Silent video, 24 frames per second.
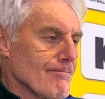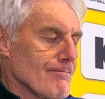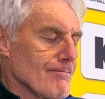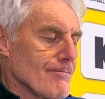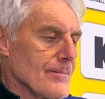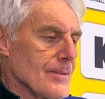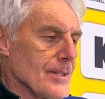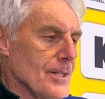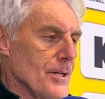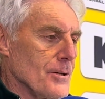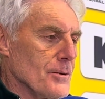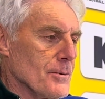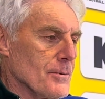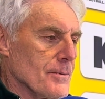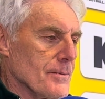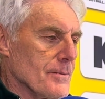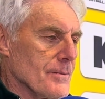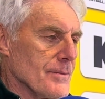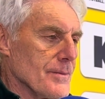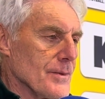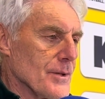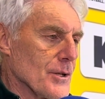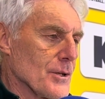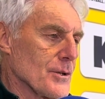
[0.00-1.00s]
No,
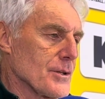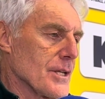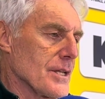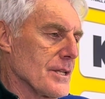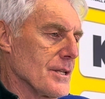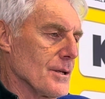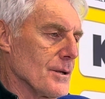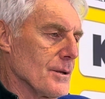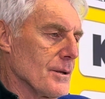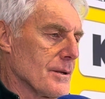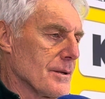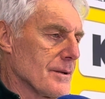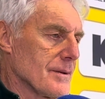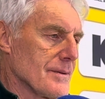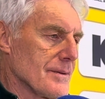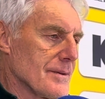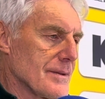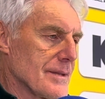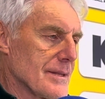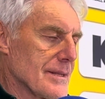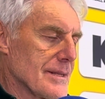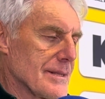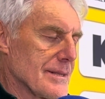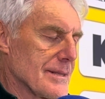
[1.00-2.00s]
not at all.
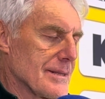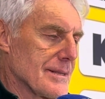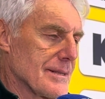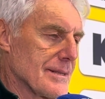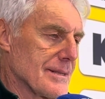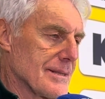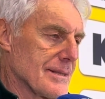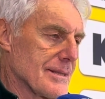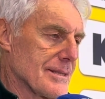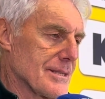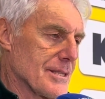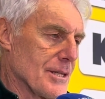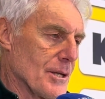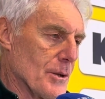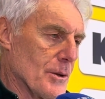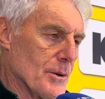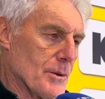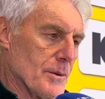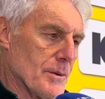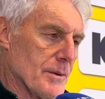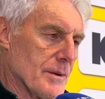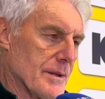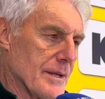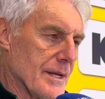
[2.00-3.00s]

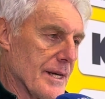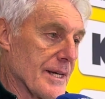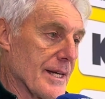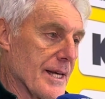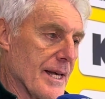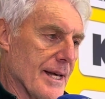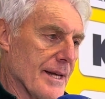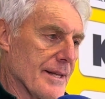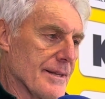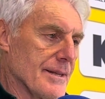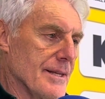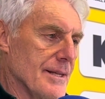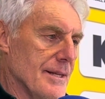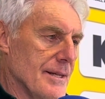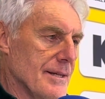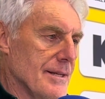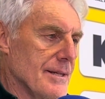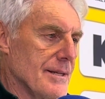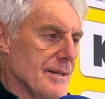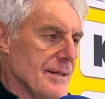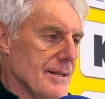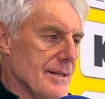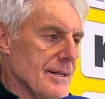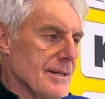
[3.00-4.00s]
So again,
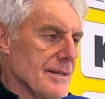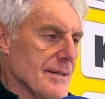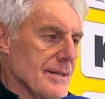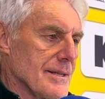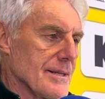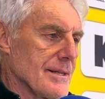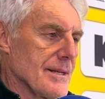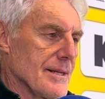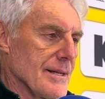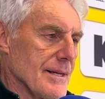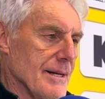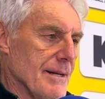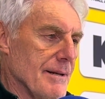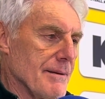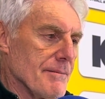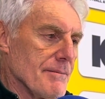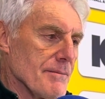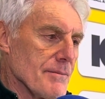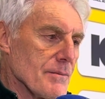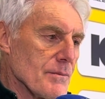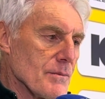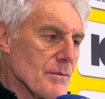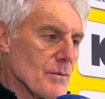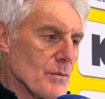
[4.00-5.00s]
uh,
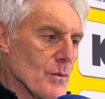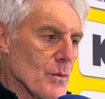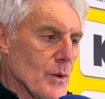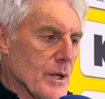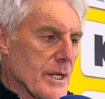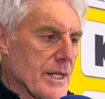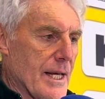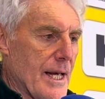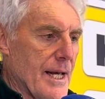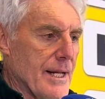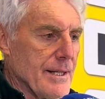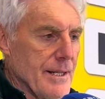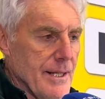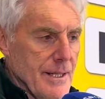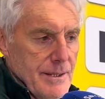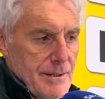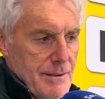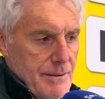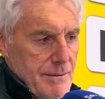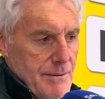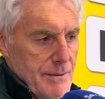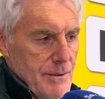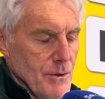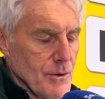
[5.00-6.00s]
we can
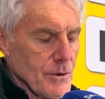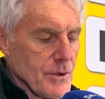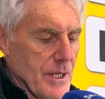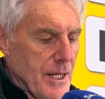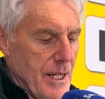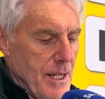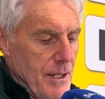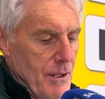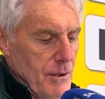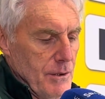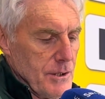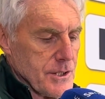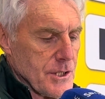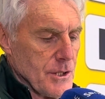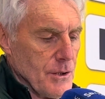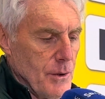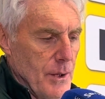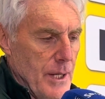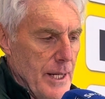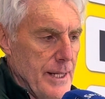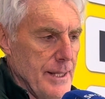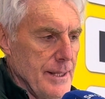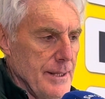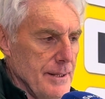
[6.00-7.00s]
and okay, also
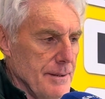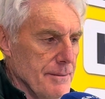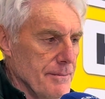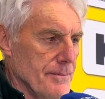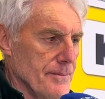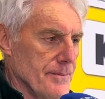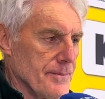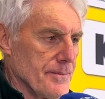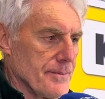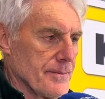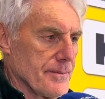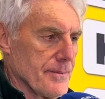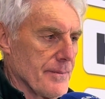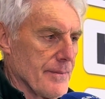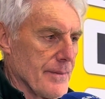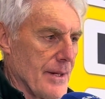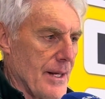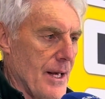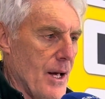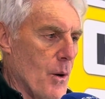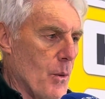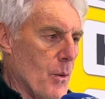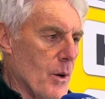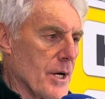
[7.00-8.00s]
I,
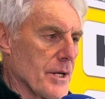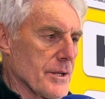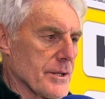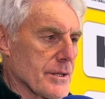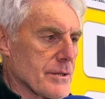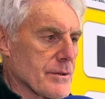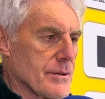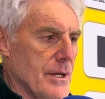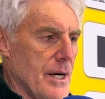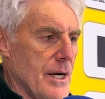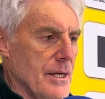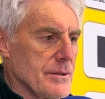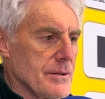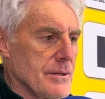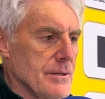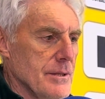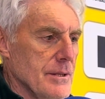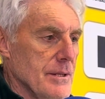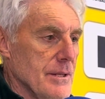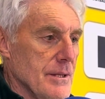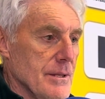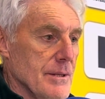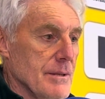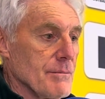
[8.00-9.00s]
I want the crowd,
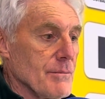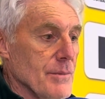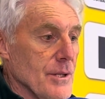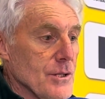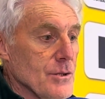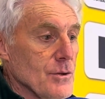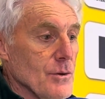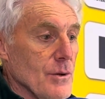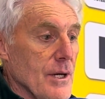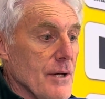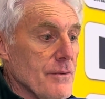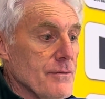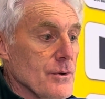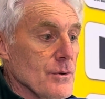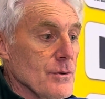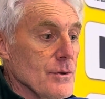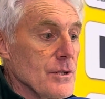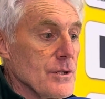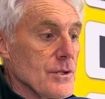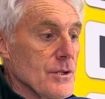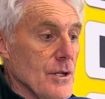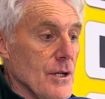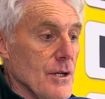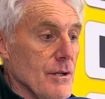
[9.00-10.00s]
but you have to
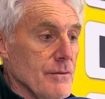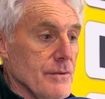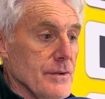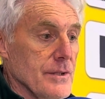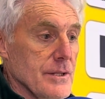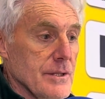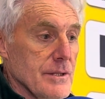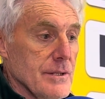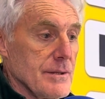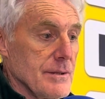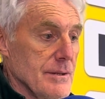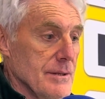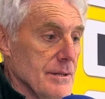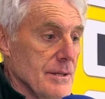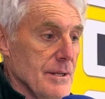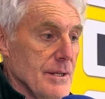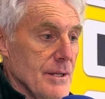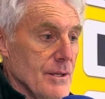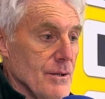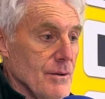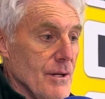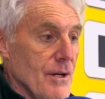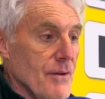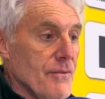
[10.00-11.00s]
deserve it.
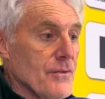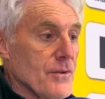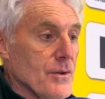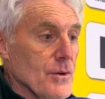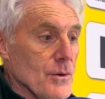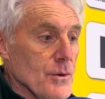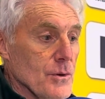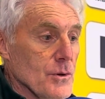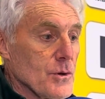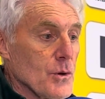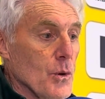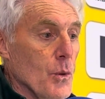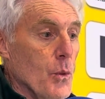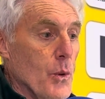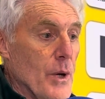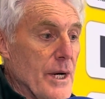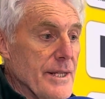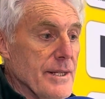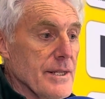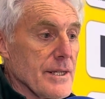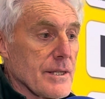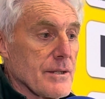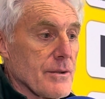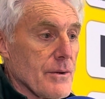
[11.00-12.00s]
You have to, to win
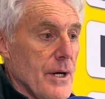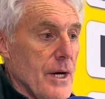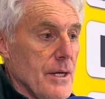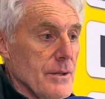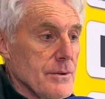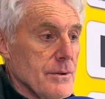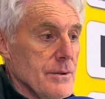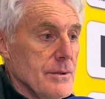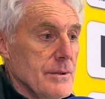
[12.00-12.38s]
the crowd.